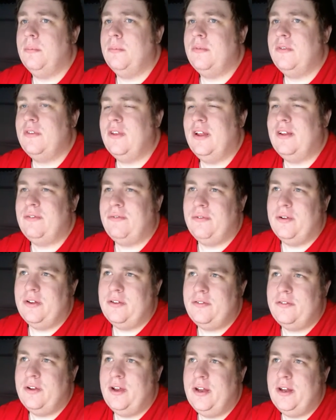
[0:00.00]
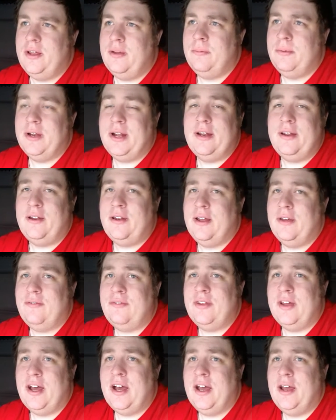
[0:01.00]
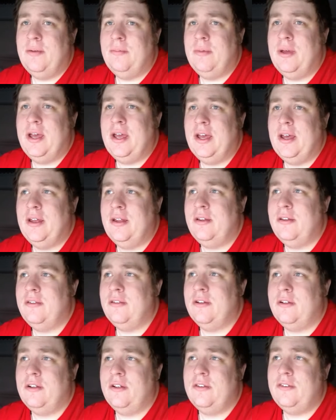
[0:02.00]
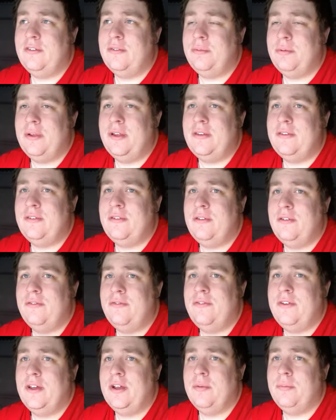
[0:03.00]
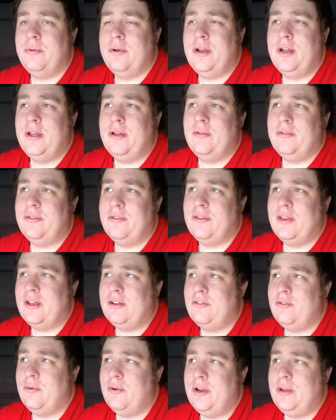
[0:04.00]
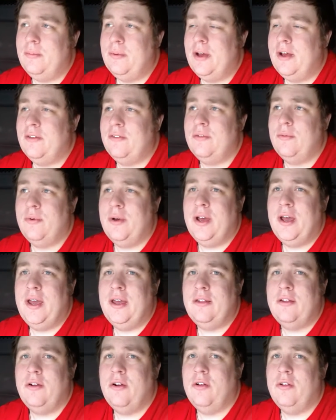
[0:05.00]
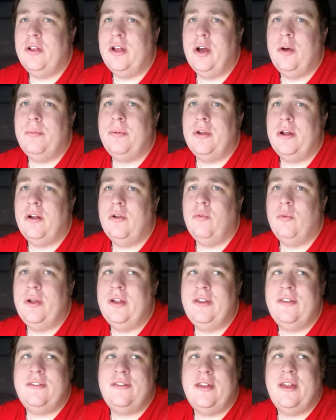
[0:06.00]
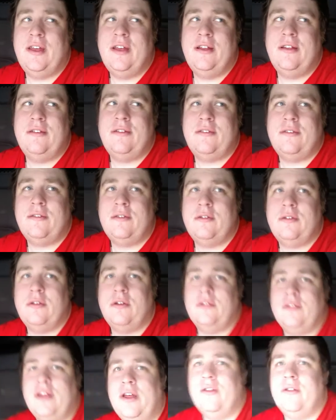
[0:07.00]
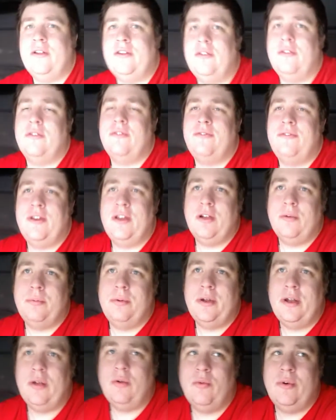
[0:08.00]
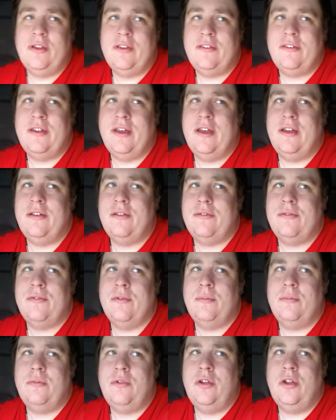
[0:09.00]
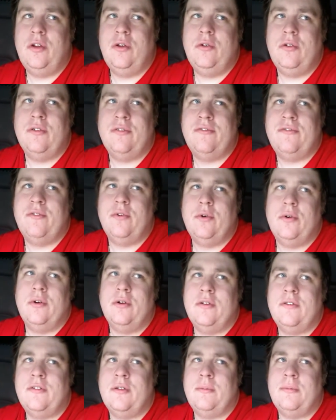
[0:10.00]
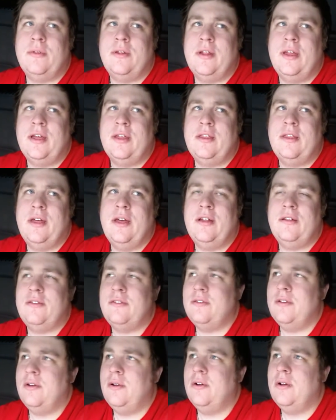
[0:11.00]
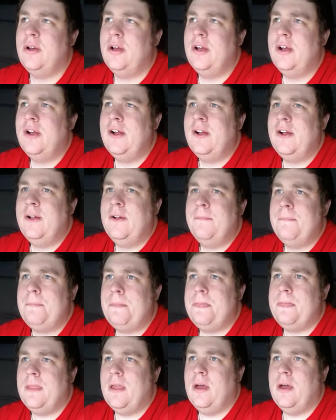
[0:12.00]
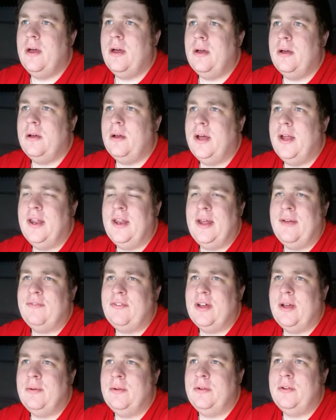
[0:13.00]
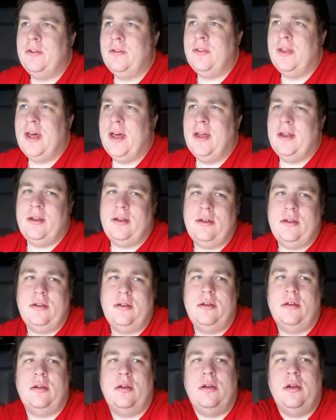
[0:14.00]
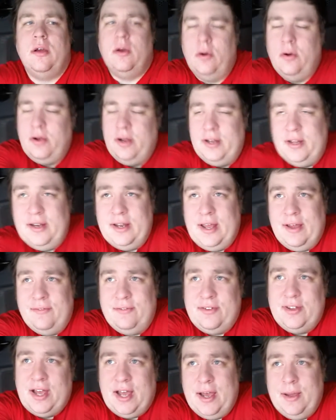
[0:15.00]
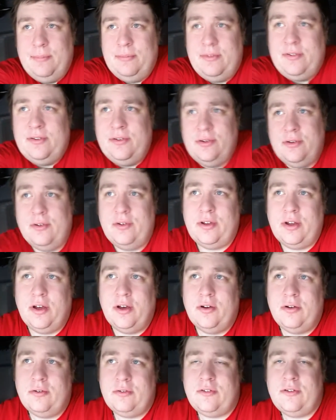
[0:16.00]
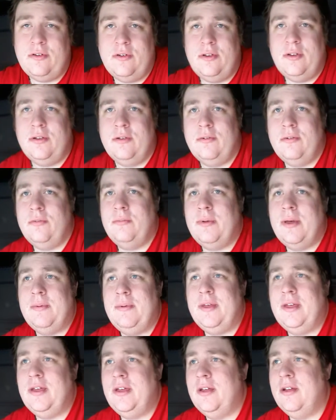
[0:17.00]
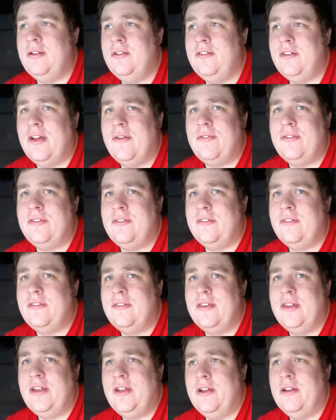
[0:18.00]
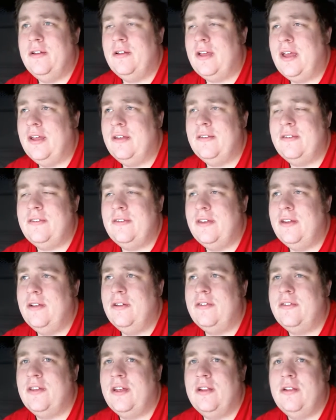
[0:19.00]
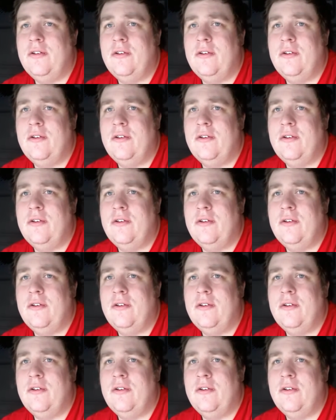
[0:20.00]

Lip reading: So that's frustrating, but I didn't have time, and the closest place to do fingerprinting was like 20 miles away, and they're only open on Wednesdays, or they only do the fingerprinting Wednesdays from noon to 4 or something like that. So I didn't have time to do that. Or I didn't have time to go to maybe Jefferson City or Kansas City or St.